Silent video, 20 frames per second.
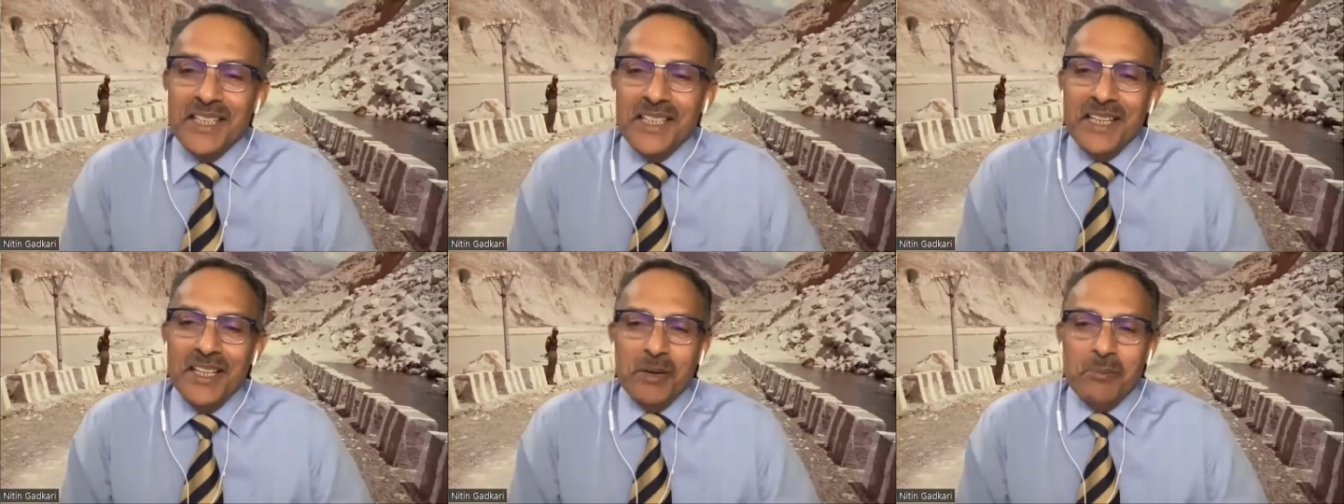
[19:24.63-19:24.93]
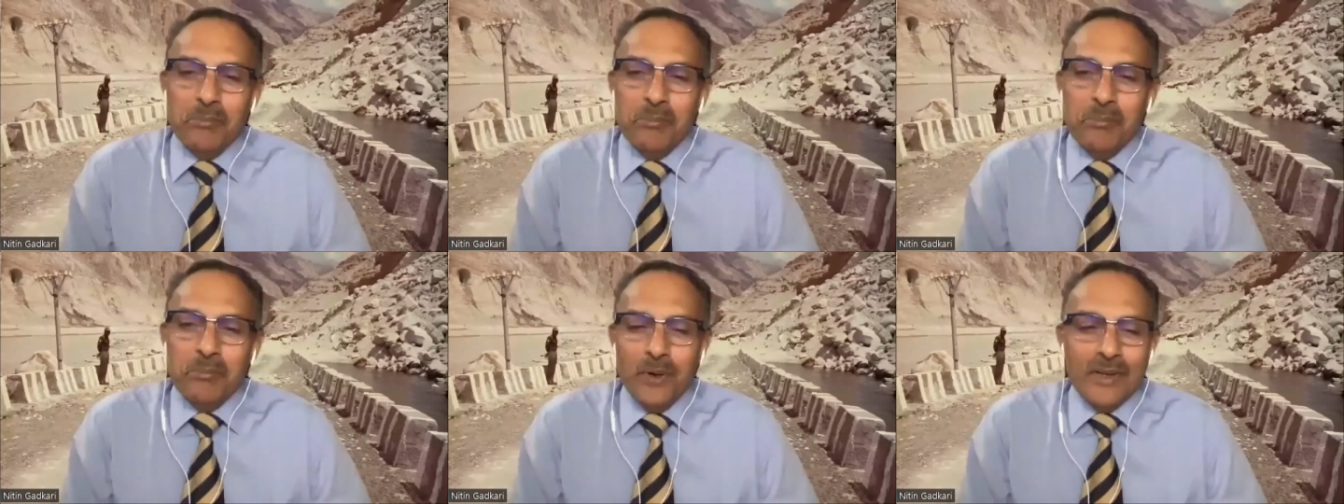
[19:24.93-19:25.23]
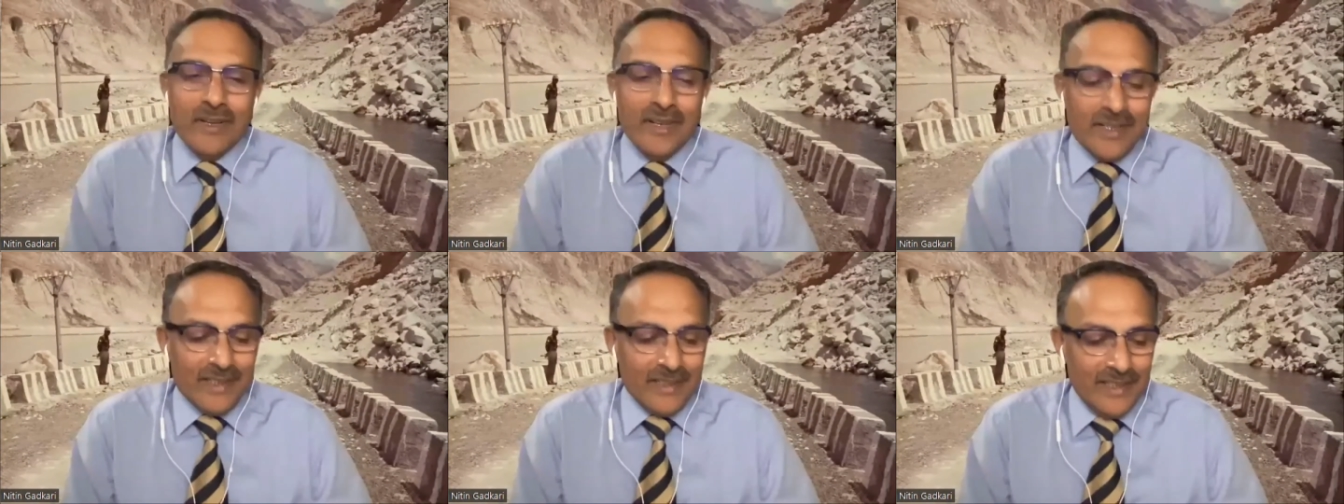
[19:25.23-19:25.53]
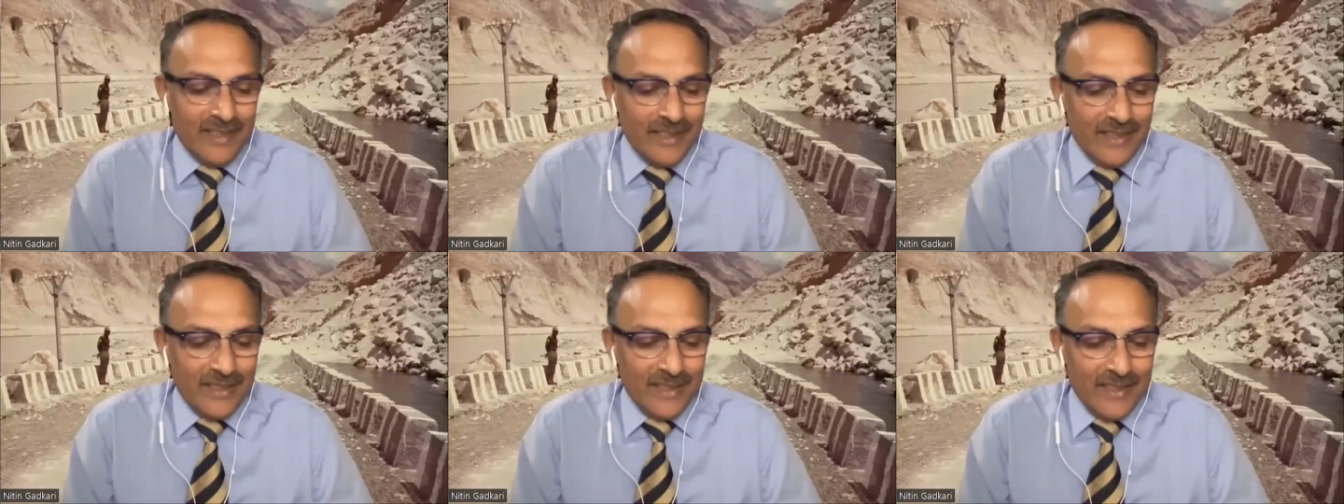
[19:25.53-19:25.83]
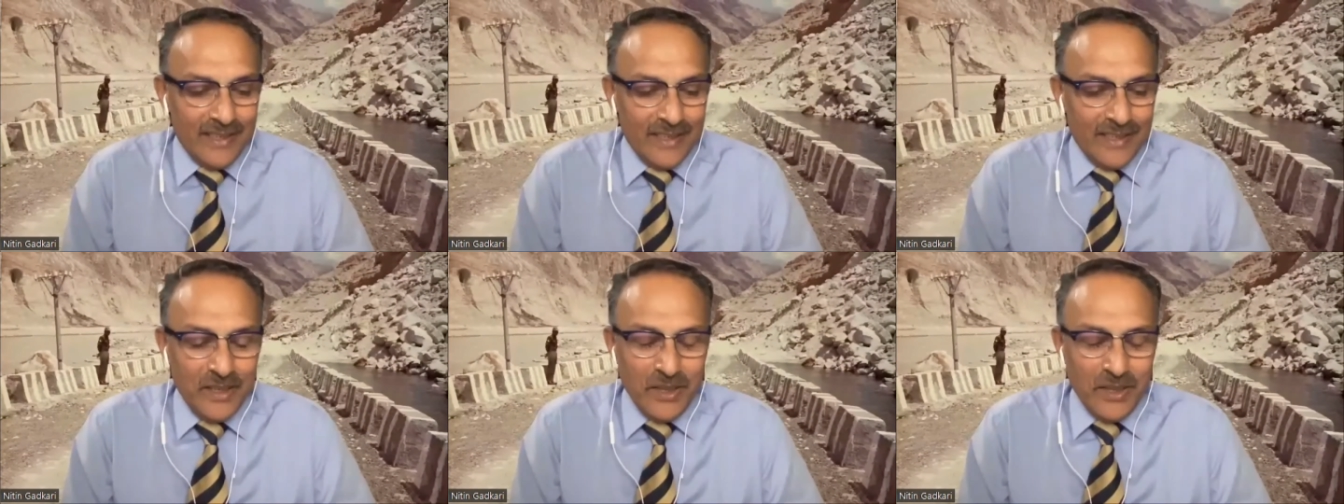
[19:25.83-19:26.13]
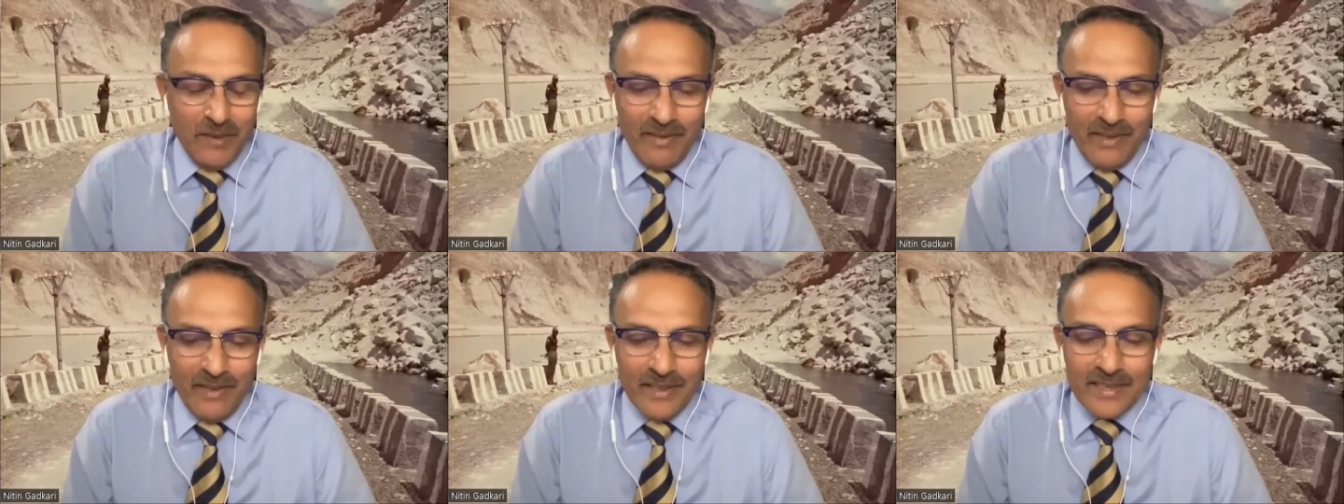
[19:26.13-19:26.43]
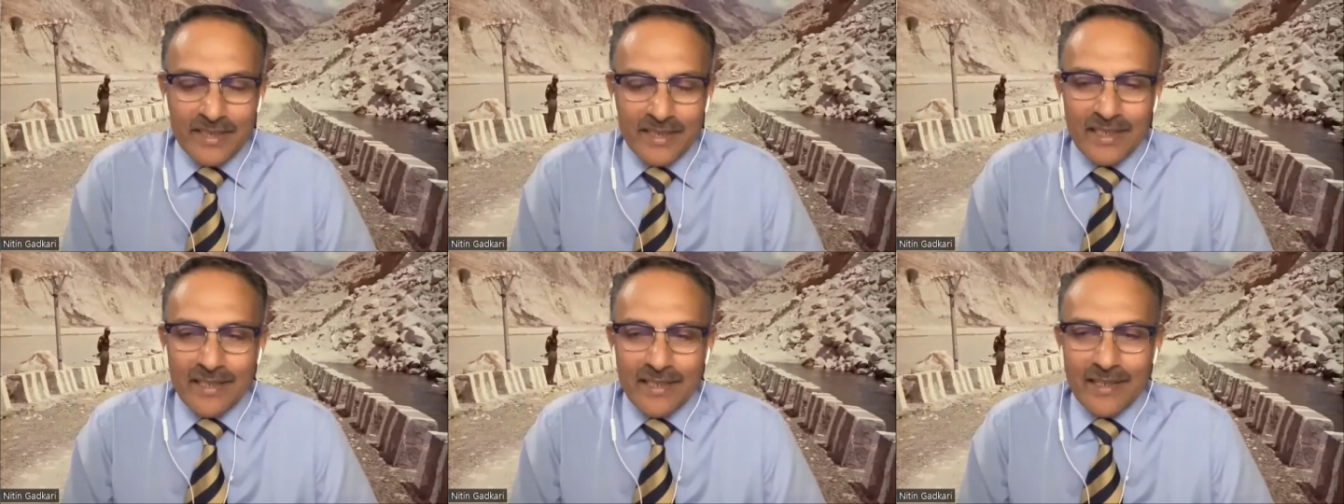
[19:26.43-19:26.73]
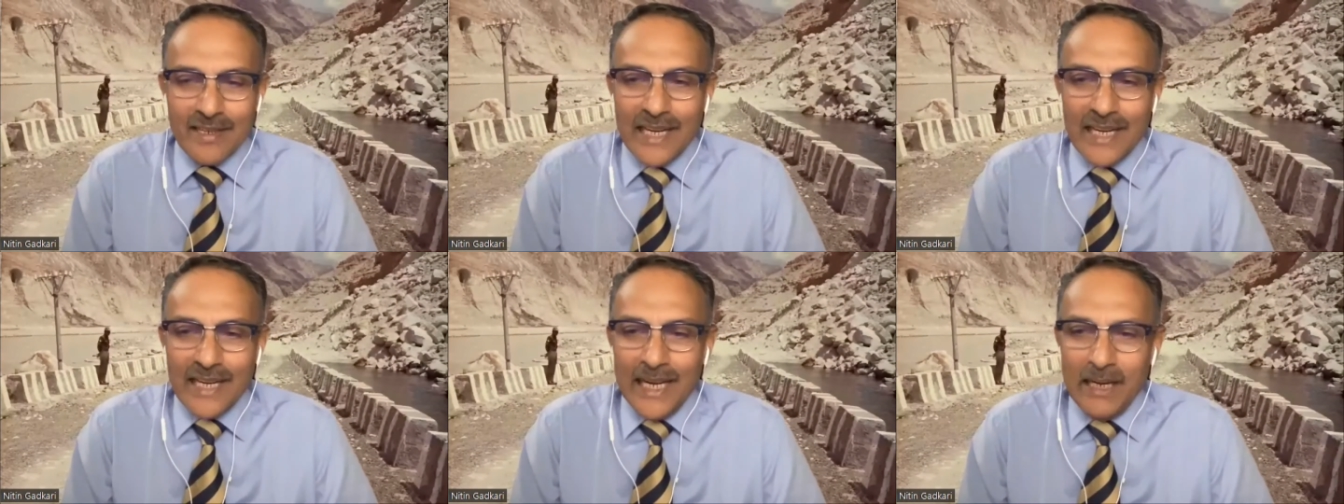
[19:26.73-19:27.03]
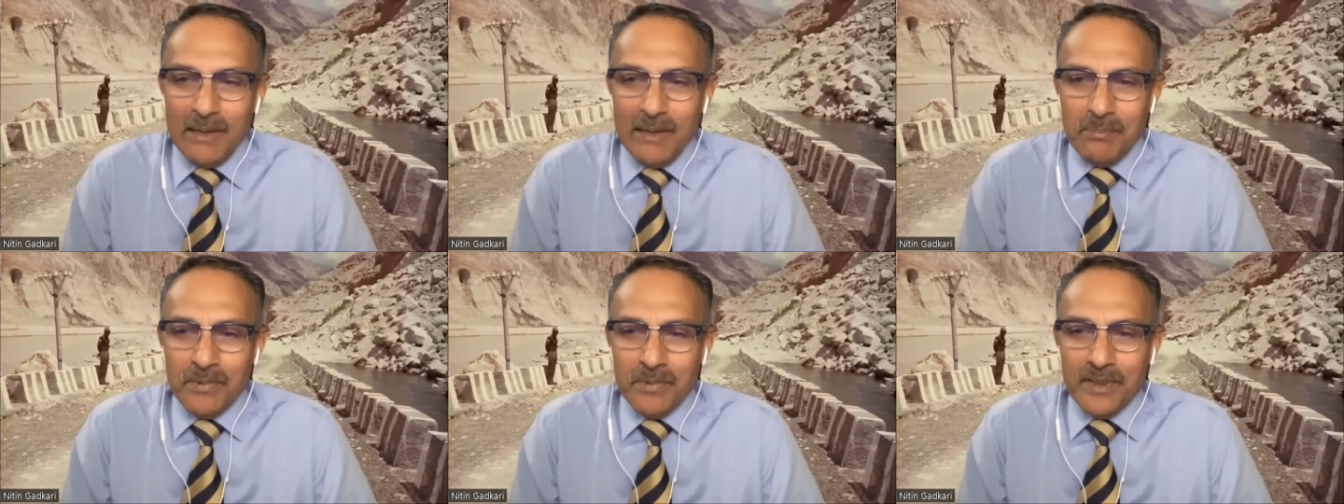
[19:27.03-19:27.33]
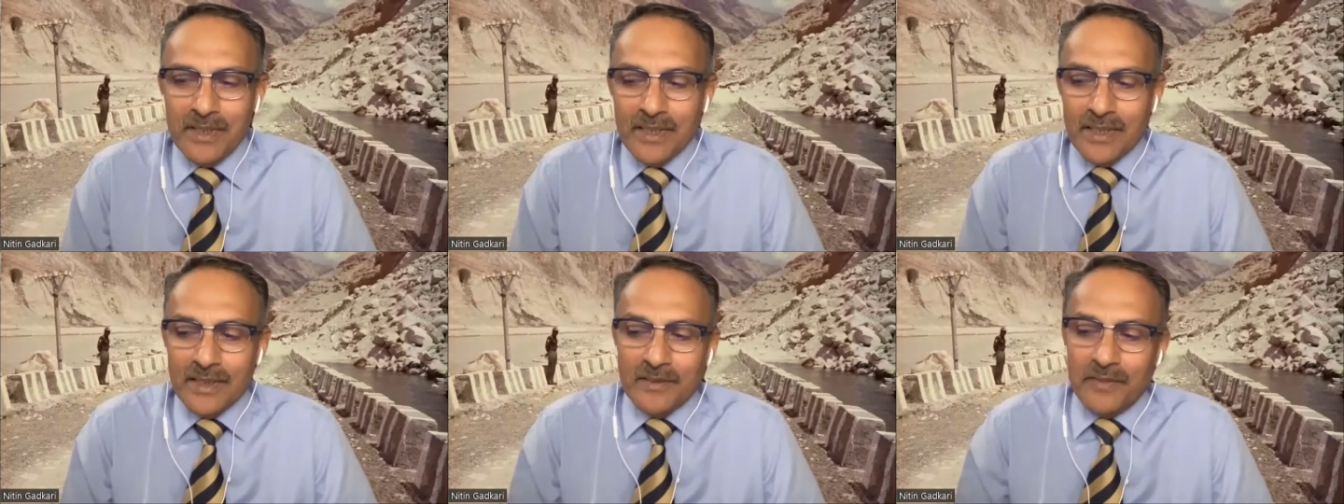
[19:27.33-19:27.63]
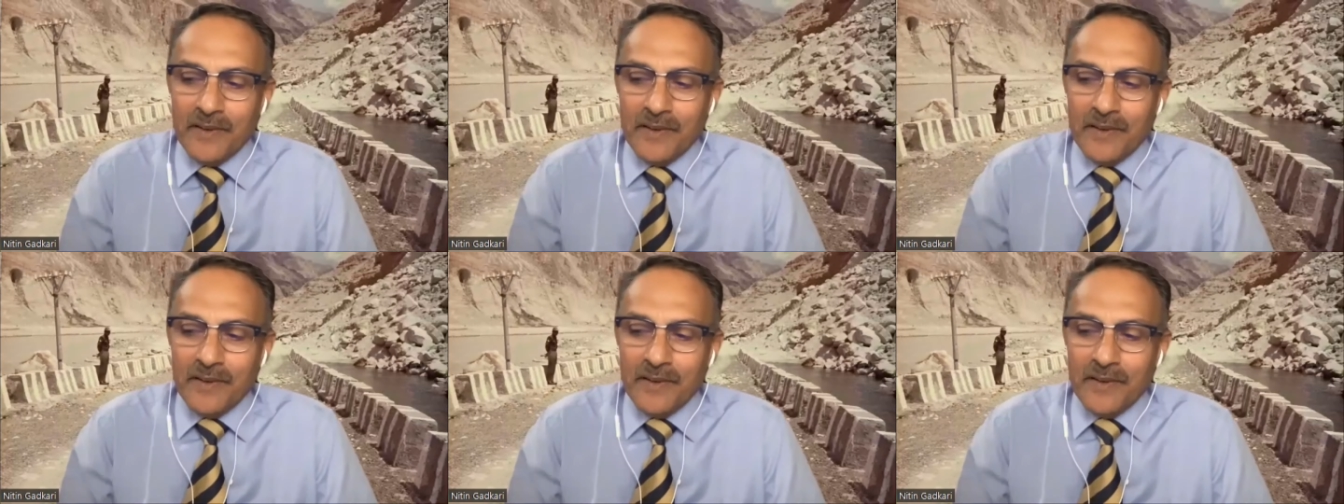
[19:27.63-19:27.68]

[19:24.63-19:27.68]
In your book, you have described